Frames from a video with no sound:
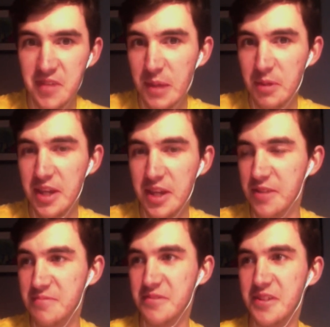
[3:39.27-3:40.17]
I
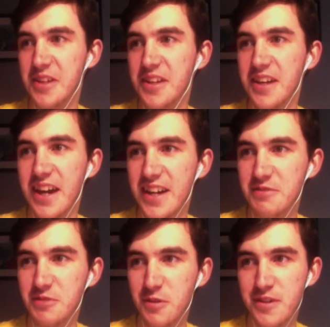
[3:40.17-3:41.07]
mean, I
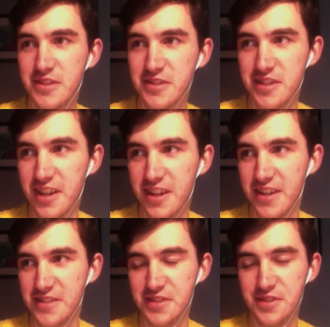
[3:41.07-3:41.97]
don't know what to say,
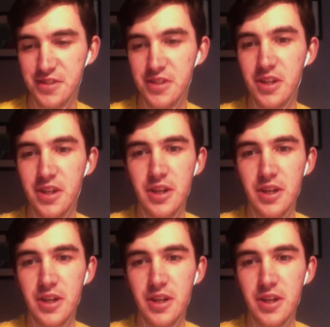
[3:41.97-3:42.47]
honestly.